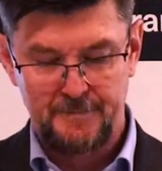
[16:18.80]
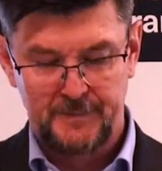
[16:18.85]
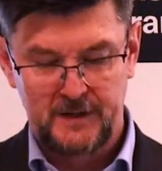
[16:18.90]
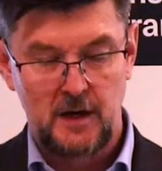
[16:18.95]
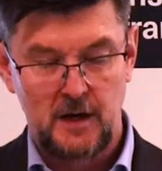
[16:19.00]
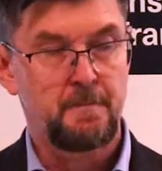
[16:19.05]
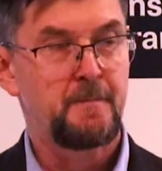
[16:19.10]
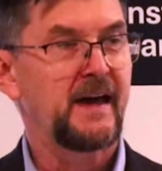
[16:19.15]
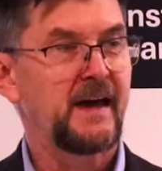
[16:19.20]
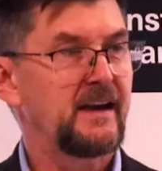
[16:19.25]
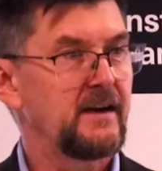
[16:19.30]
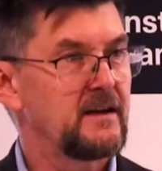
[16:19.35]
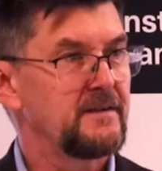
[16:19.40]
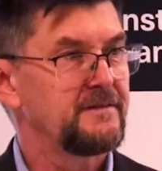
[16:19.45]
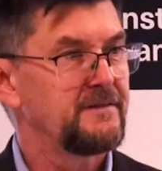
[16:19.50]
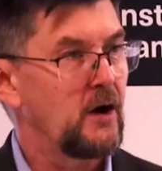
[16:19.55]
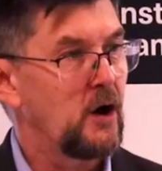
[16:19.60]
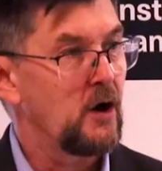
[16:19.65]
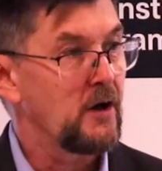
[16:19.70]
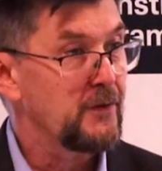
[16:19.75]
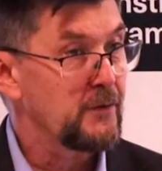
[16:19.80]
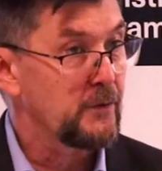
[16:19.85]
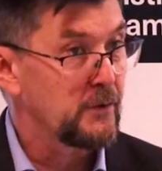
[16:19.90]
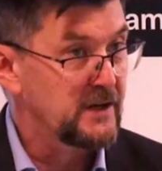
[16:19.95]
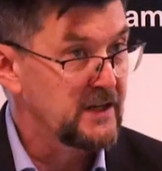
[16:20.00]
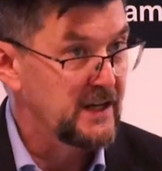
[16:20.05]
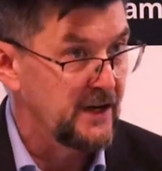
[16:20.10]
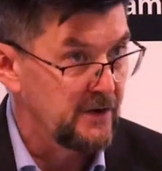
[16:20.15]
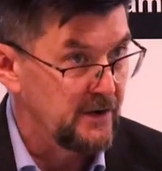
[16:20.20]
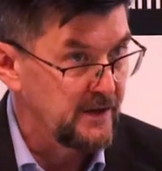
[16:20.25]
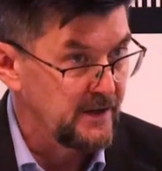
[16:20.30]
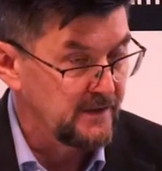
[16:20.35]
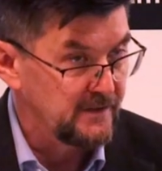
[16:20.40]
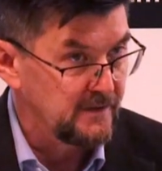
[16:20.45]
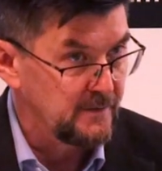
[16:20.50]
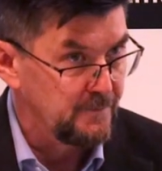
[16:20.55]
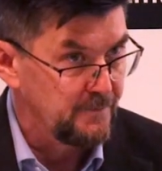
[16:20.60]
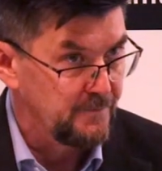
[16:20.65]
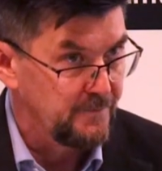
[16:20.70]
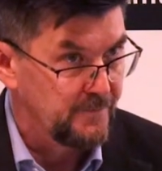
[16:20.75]
Competitive
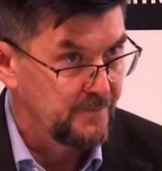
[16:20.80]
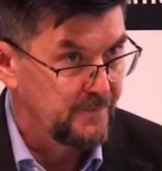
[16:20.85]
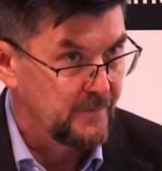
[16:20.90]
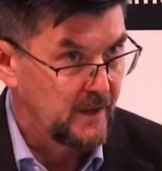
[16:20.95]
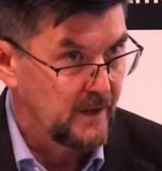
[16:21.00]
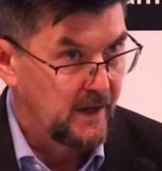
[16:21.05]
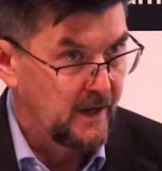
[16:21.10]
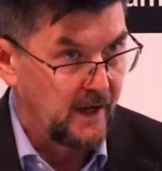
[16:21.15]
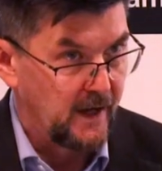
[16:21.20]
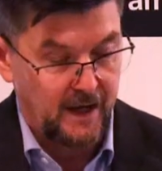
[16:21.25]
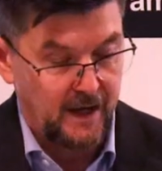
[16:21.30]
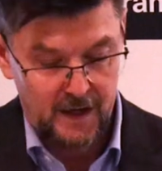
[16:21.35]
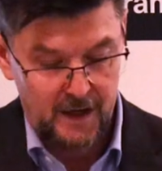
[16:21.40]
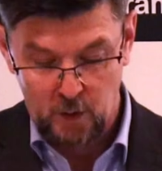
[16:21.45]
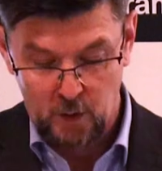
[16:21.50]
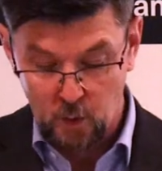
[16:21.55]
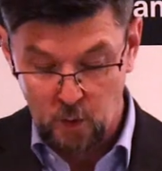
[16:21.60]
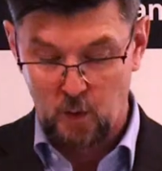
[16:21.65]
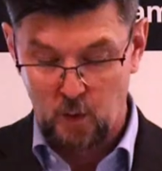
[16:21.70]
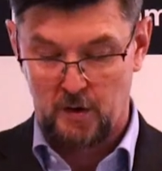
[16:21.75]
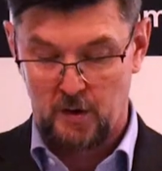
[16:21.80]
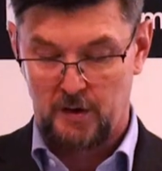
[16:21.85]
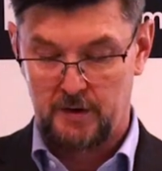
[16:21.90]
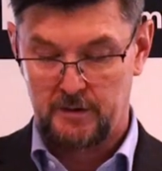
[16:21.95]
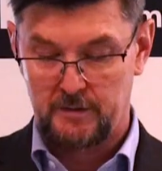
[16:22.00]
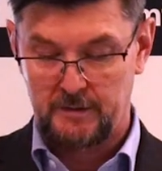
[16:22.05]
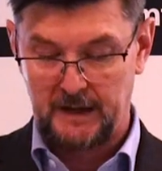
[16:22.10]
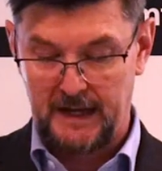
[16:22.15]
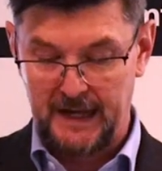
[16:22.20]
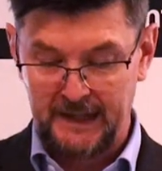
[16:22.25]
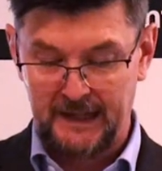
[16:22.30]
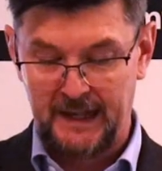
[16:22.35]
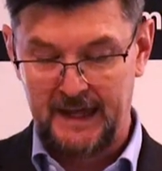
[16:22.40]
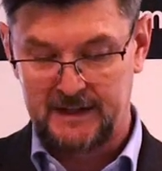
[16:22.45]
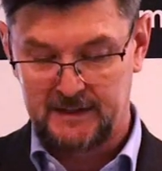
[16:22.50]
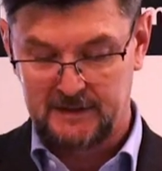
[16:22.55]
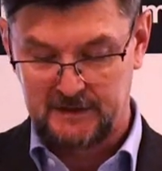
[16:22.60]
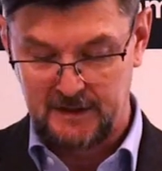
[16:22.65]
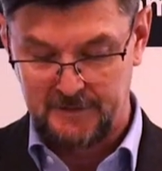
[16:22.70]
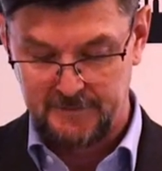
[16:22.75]
authoritarianism or
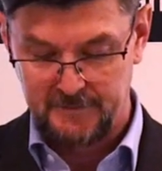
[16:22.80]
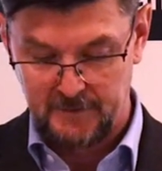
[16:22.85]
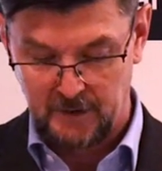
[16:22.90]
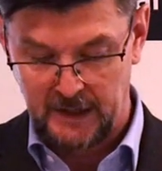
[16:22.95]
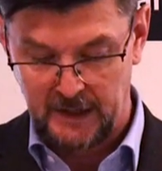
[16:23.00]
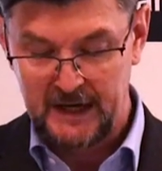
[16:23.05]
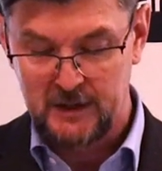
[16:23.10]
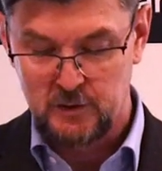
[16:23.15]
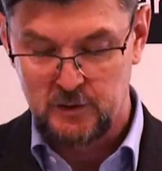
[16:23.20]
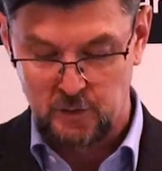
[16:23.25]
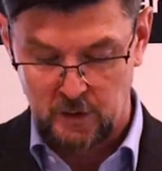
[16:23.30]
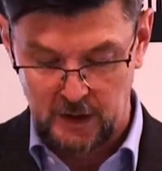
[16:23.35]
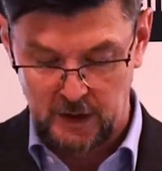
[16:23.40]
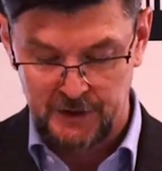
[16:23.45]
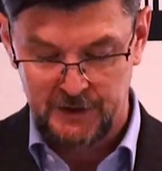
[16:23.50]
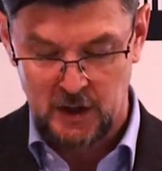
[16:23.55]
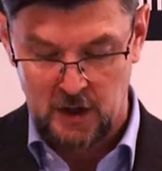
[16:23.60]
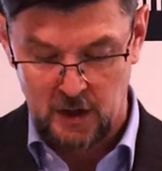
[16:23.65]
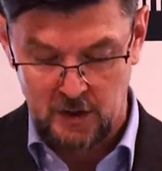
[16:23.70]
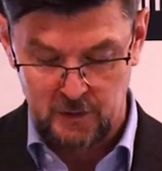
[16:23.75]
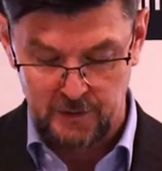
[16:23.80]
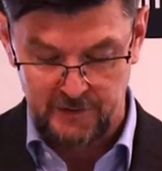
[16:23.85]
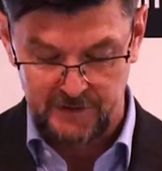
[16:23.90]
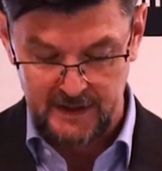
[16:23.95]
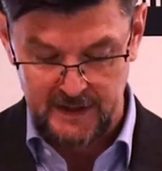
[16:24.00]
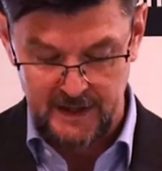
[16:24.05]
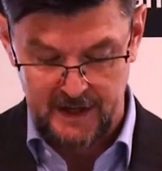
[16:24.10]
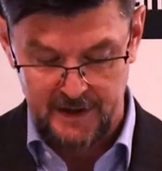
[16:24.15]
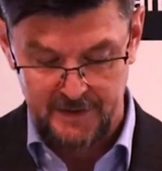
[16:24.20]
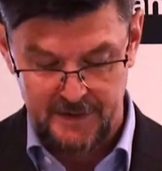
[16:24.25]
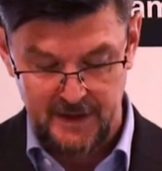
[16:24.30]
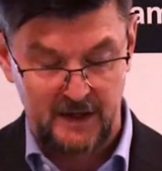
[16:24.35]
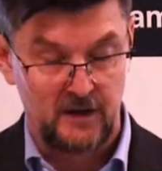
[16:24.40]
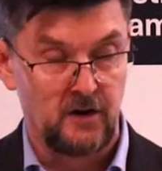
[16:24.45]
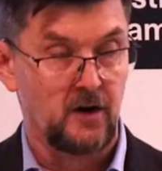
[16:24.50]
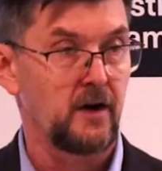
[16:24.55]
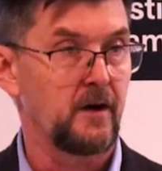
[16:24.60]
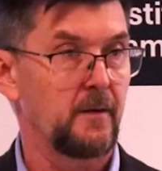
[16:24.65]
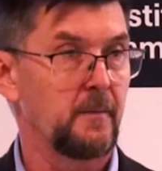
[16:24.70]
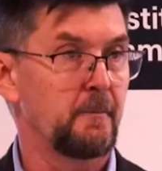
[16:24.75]
electoral autocracy, I think,
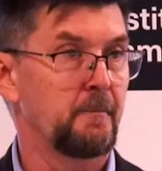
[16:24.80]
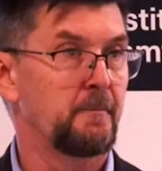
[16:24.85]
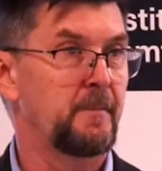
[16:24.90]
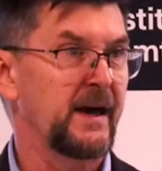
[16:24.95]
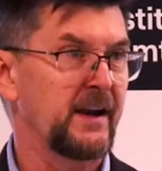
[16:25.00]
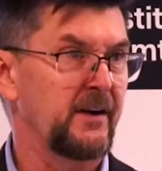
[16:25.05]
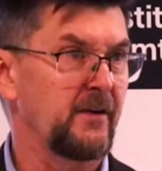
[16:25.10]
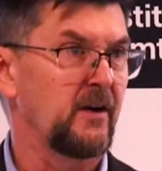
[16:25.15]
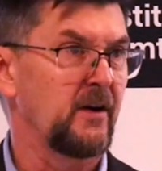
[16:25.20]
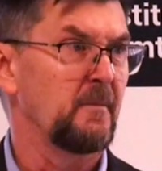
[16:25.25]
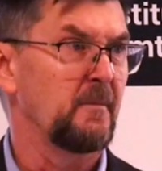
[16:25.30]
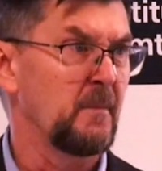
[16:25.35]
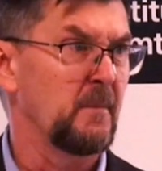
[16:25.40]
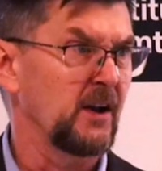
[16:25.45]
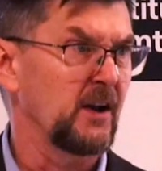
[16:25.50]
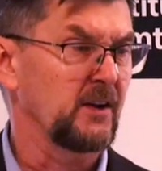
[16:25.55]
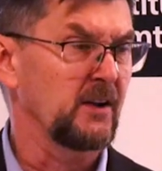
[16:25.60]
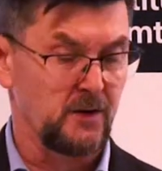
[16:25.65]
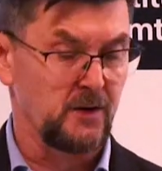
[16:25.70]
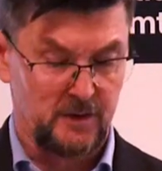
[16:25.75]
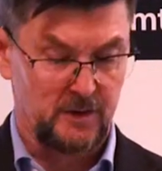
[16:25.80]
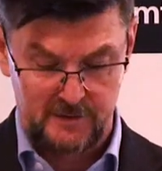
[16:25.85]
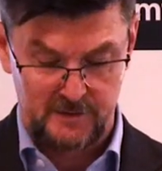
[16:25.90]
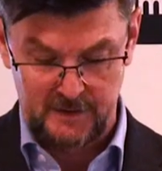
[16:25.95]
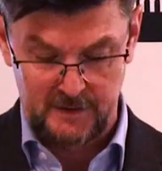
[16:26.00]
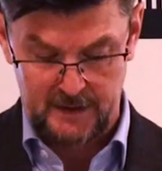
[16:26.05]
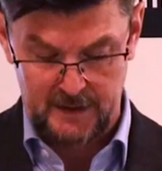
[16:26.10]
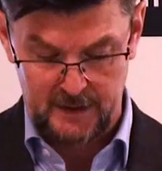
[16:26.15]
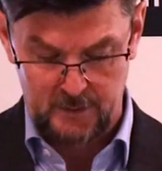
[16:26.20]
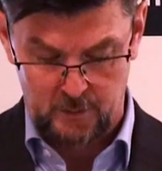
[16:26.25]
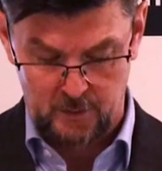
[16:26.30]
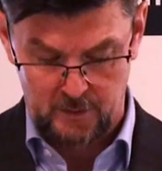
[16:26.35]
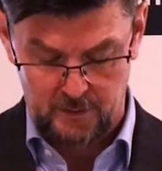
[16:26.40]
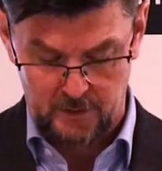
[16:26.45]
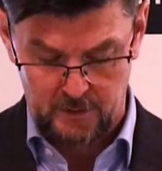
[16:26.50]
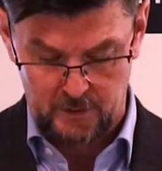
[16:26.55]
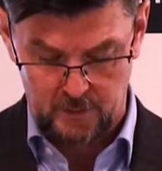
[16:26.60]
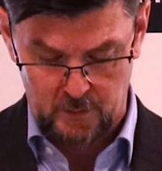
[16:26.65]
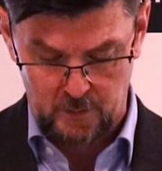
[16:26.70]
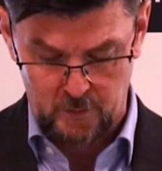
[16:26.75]
are better monikers or
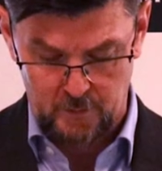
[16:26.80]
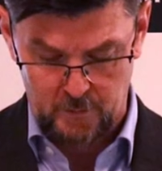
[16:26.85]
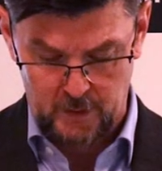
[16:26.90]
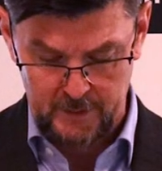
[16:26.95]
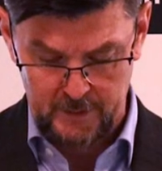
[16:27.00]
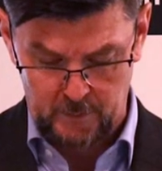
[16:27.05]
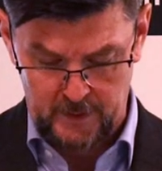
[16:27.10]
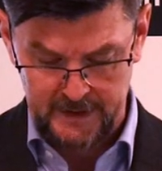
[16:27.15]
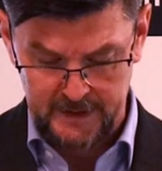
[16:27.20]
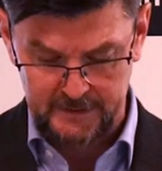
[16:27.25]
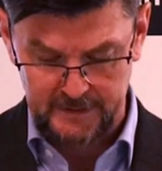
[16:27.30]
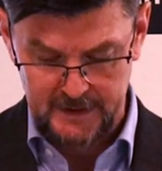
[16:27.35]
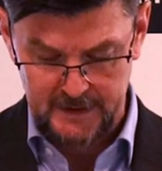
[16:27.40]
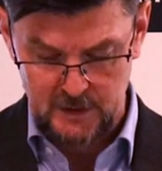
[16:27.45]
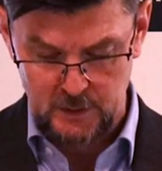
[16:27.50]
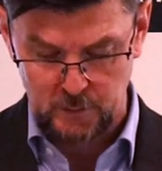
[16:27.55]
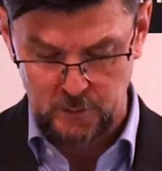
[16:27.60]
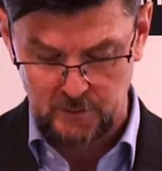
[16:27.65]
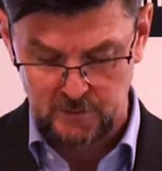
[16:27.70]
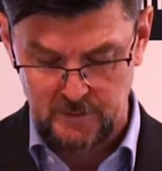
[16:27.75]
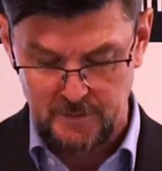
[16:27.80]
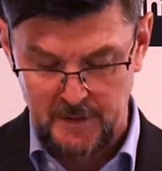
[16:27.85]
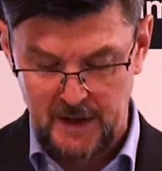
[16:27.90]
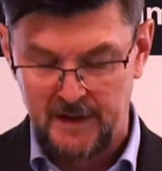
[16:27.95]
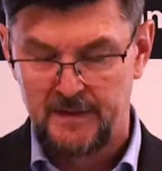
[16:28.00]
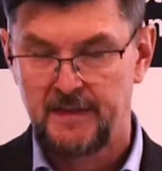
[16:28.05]
quite widely used.